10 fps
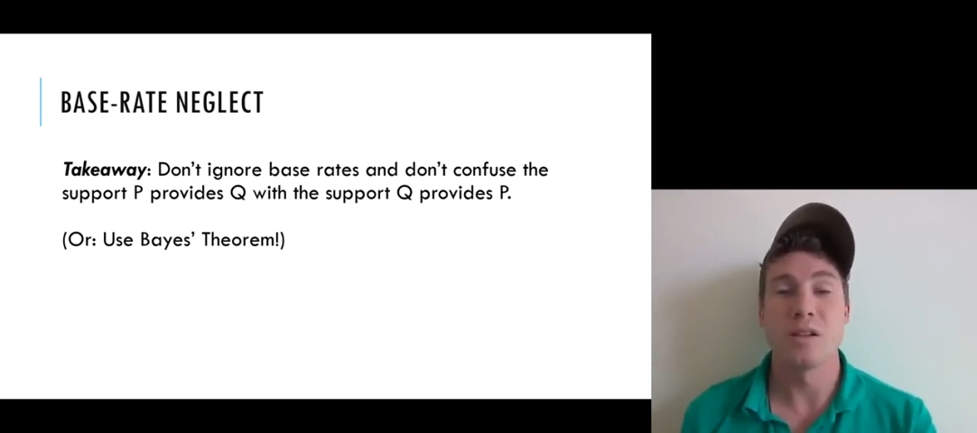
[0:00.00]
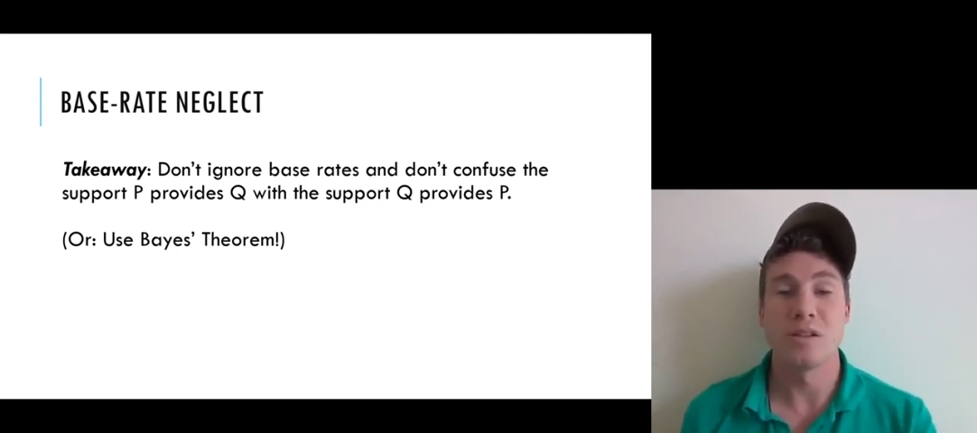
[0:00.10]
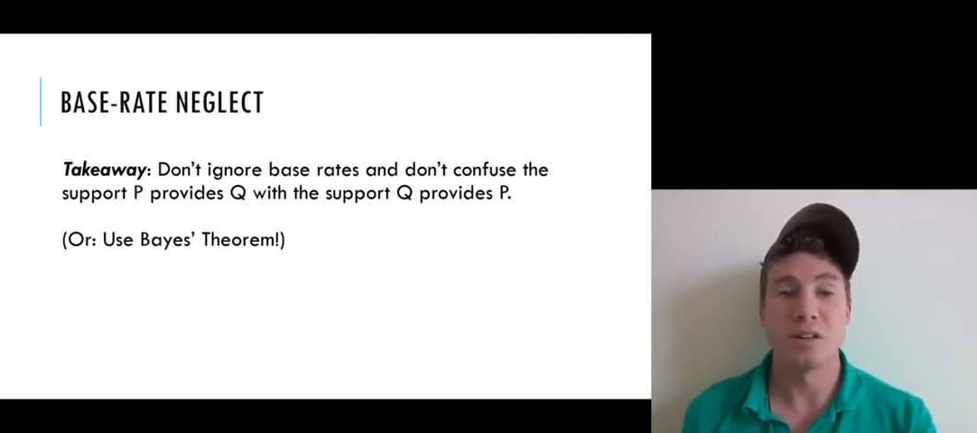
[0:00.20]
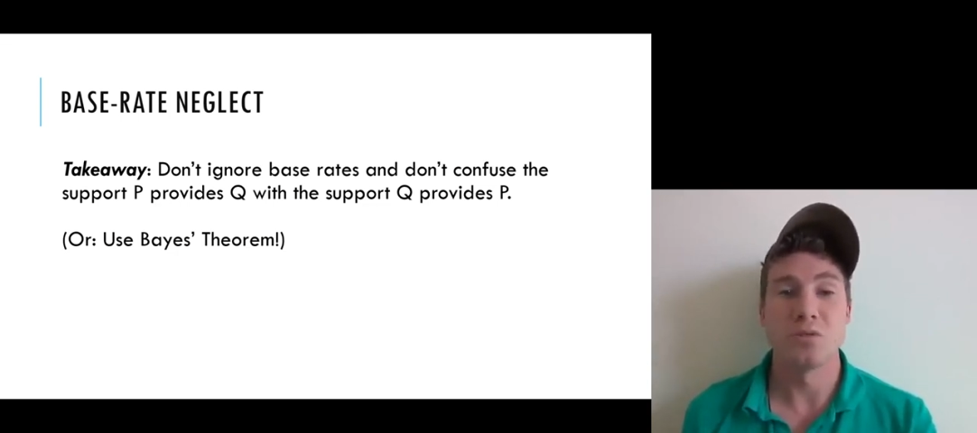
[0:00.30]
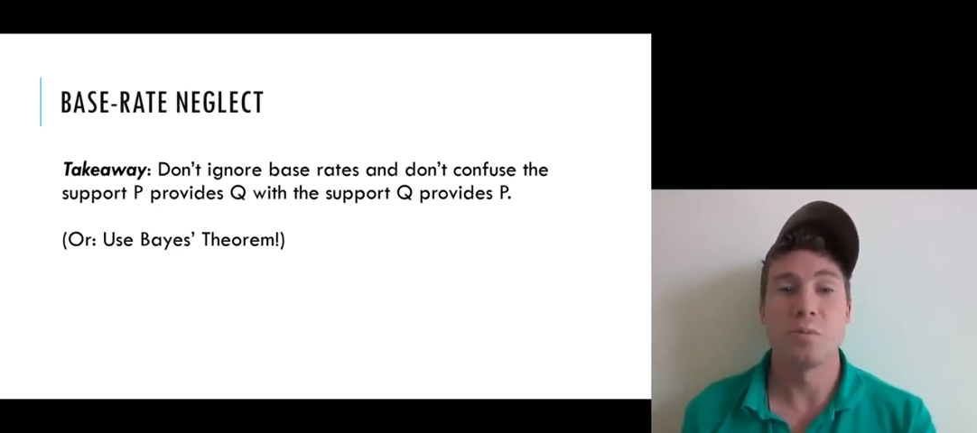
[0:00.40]
a
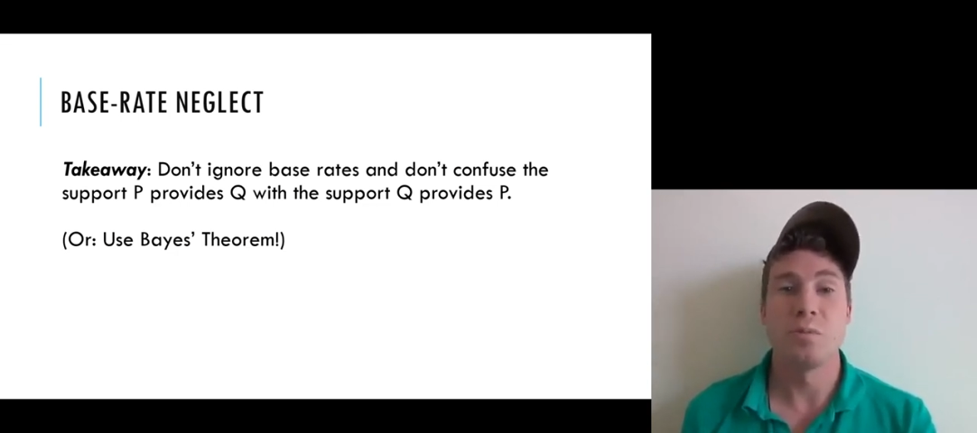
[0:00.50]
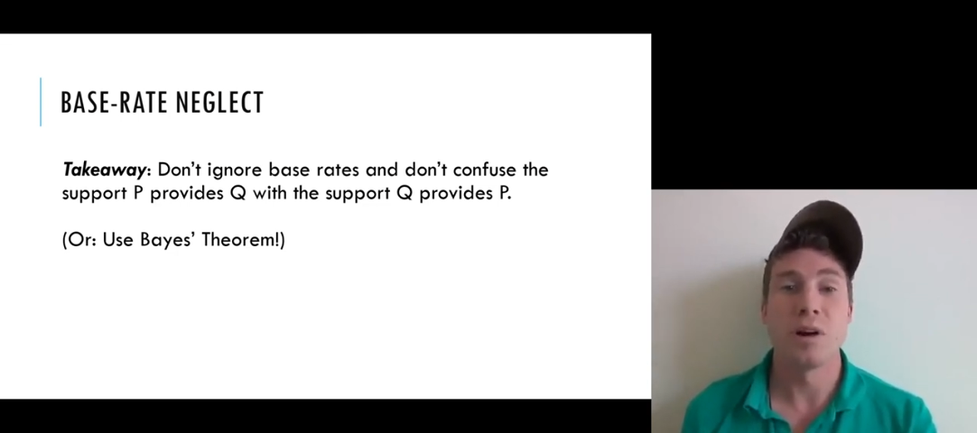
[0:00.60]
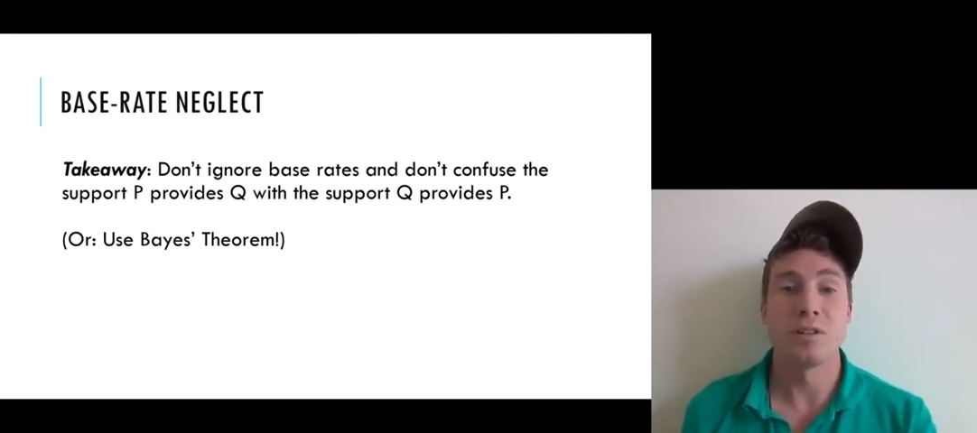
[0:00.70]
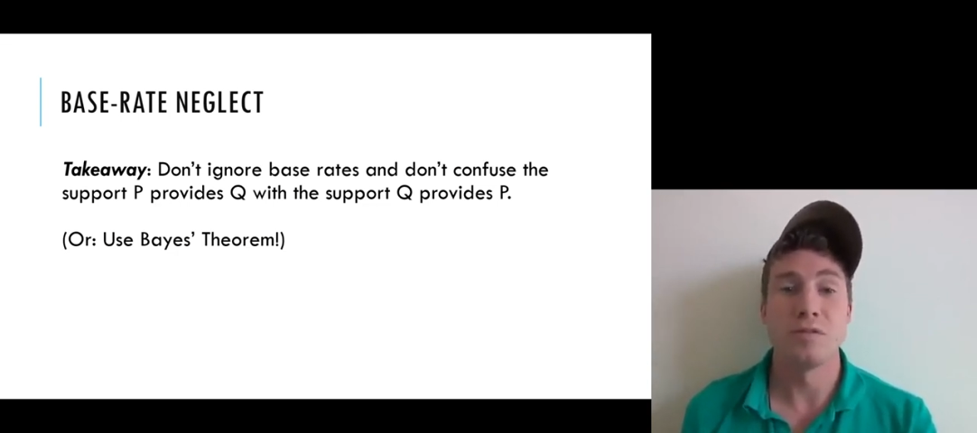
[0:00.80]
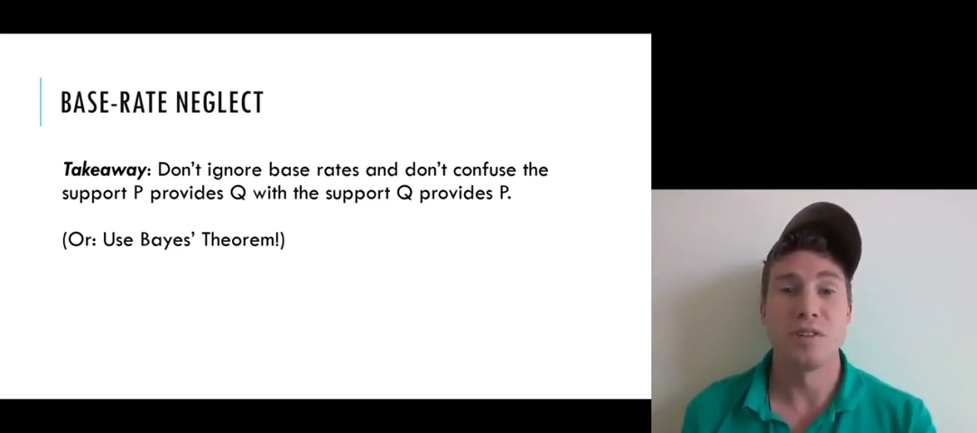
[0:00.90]

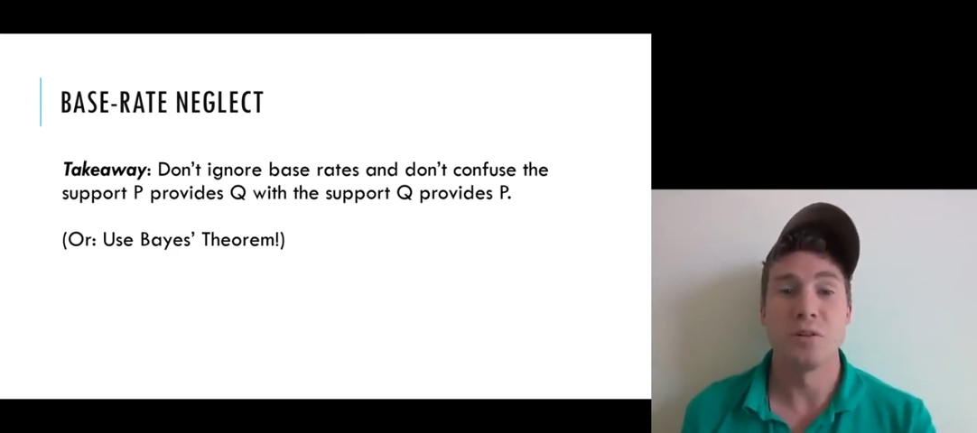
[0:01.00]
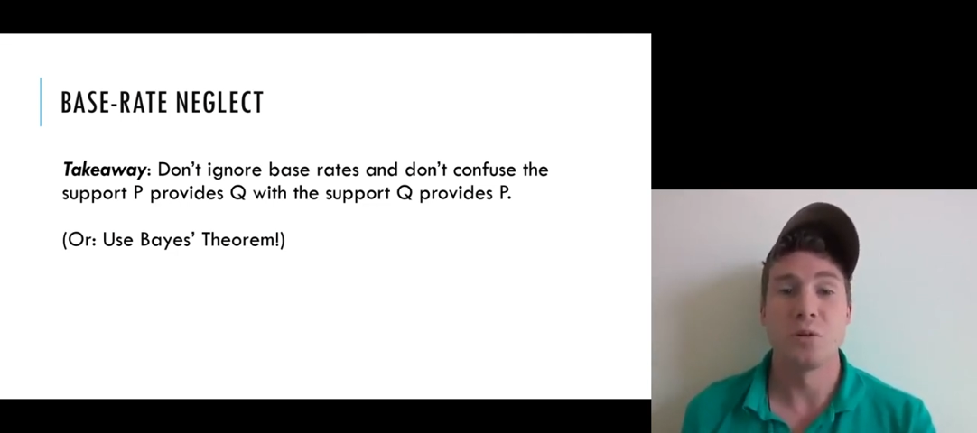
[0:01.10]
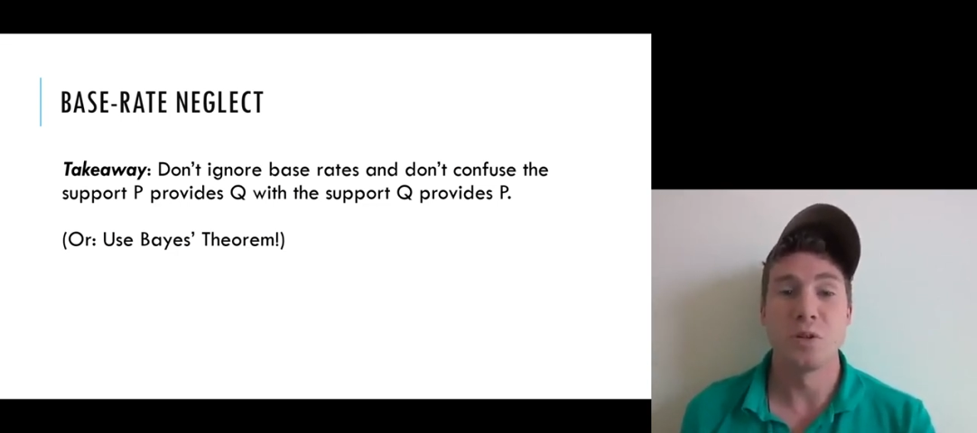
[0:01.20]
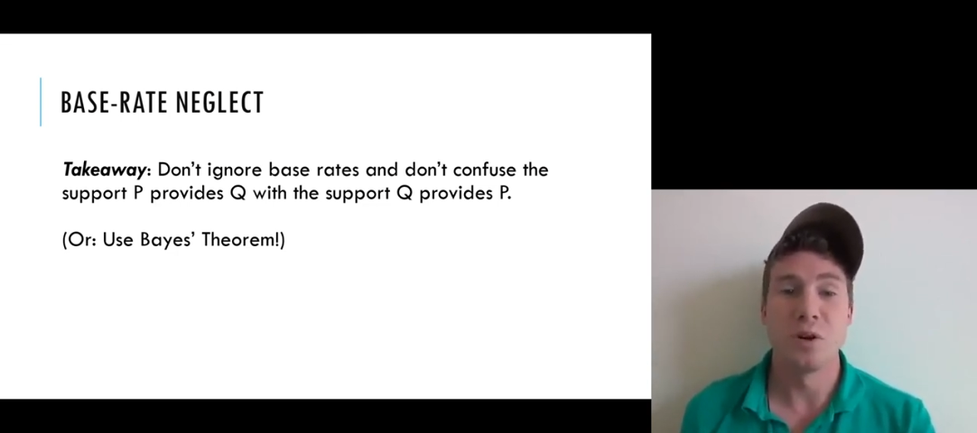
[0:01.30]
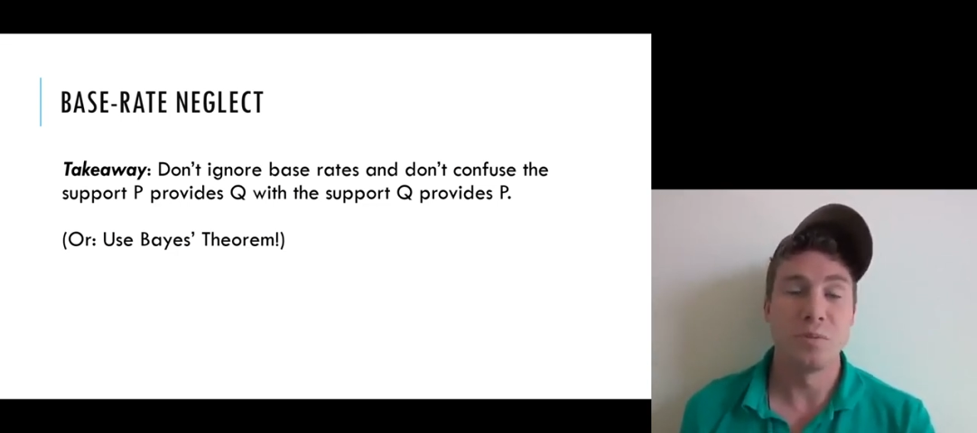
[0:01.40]
positive test
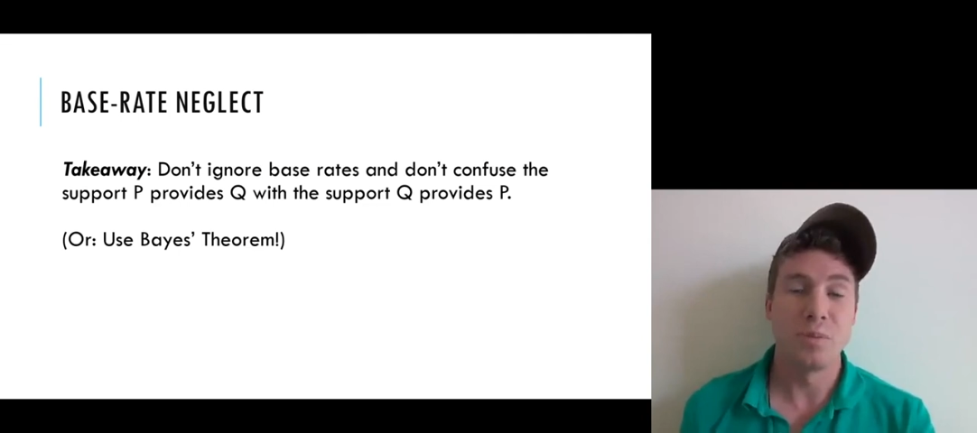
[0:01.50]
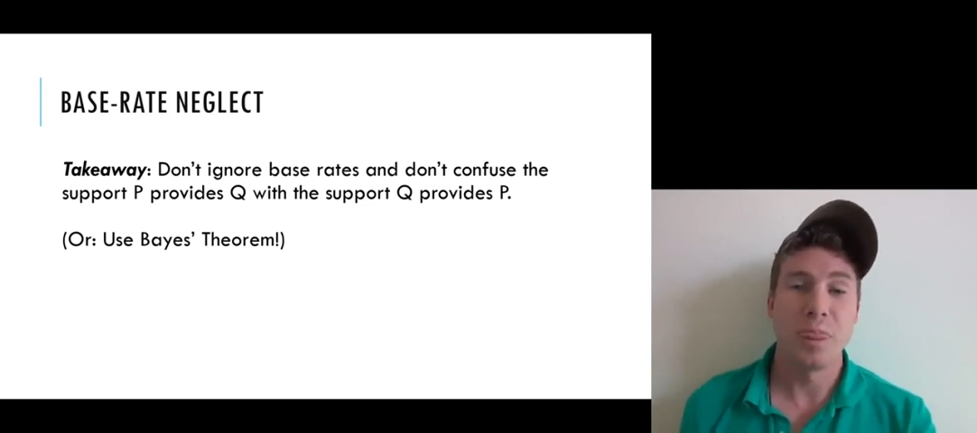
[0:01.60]
result.